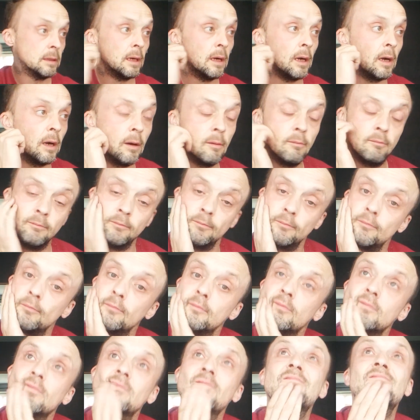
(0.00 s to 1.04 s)
Um,
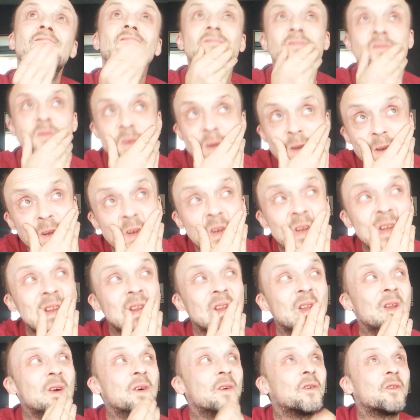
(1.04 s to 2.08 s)

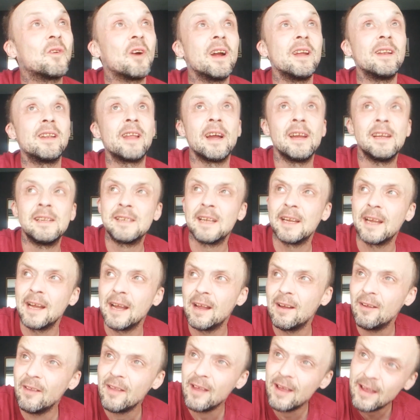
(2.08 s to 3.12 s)
not a great day today out